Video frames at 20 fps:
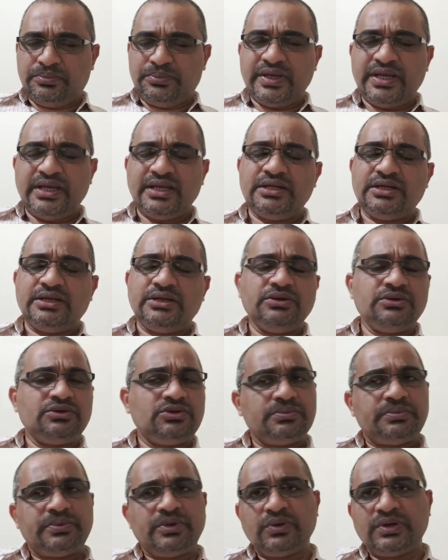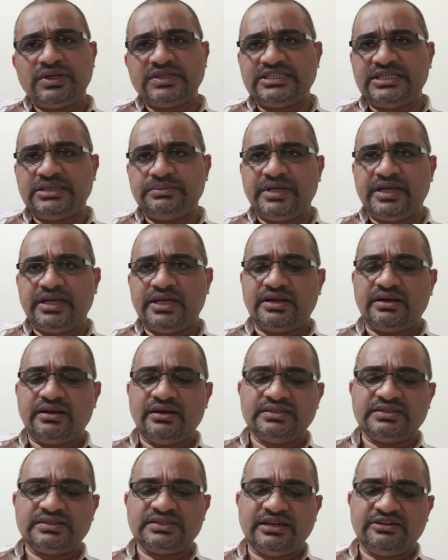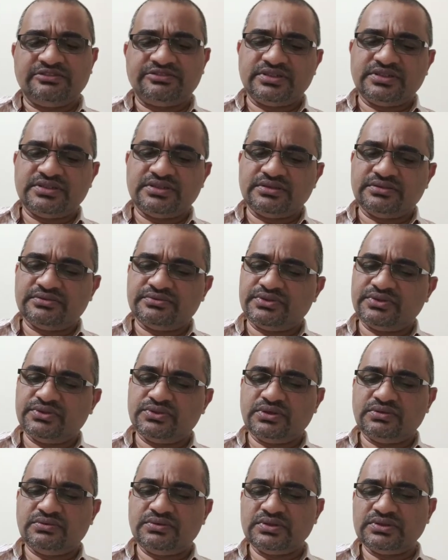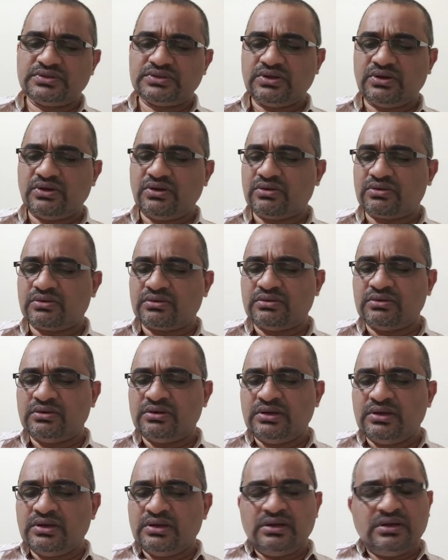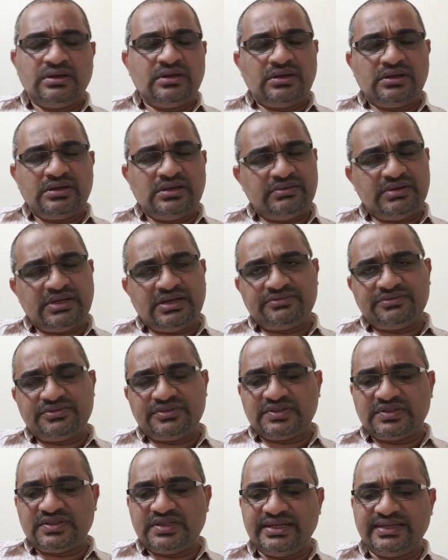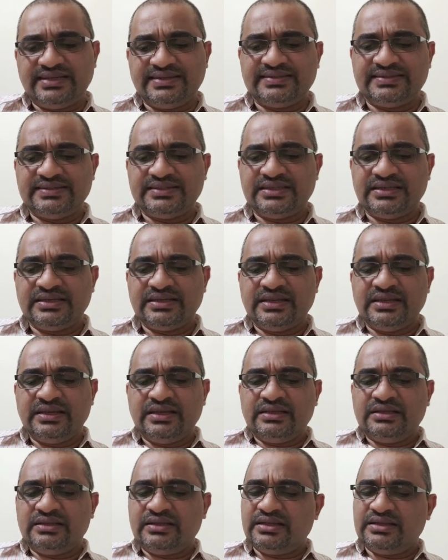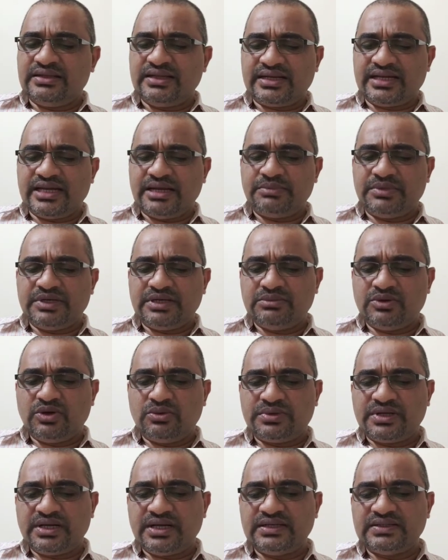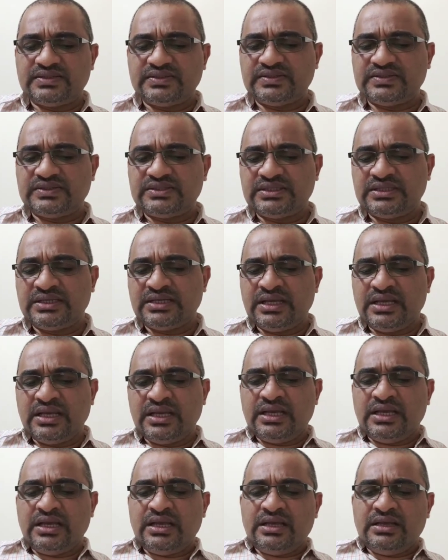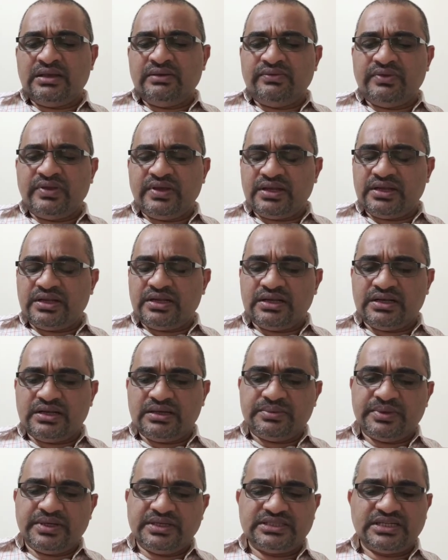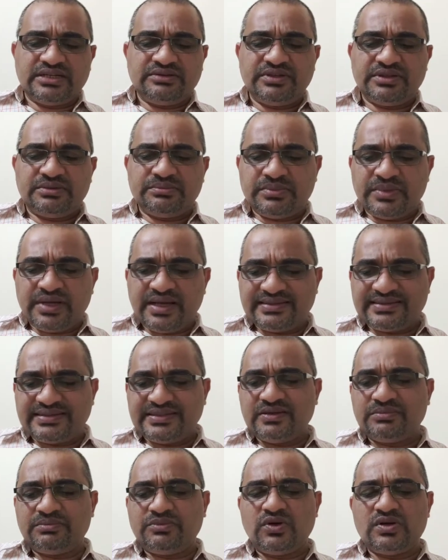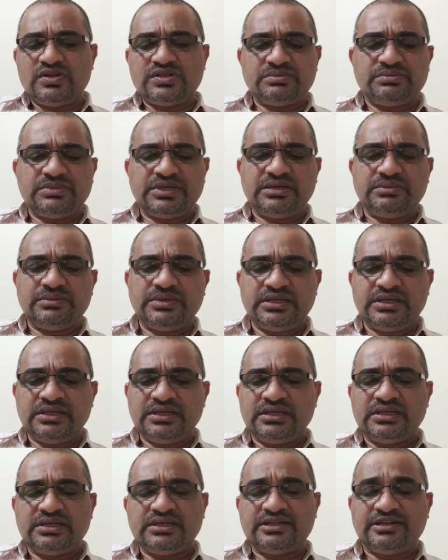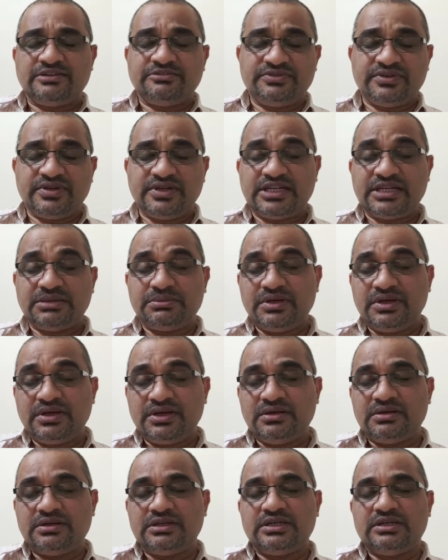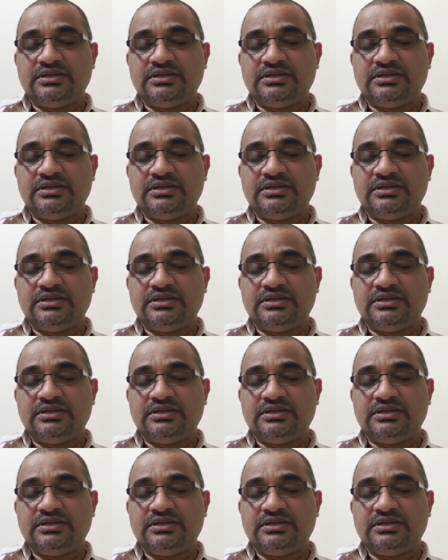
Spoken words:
pain due to pleurisy may arise after a few hours or even after days. Then there can be hemoptysis. Then patient with massive embolism may be comfortable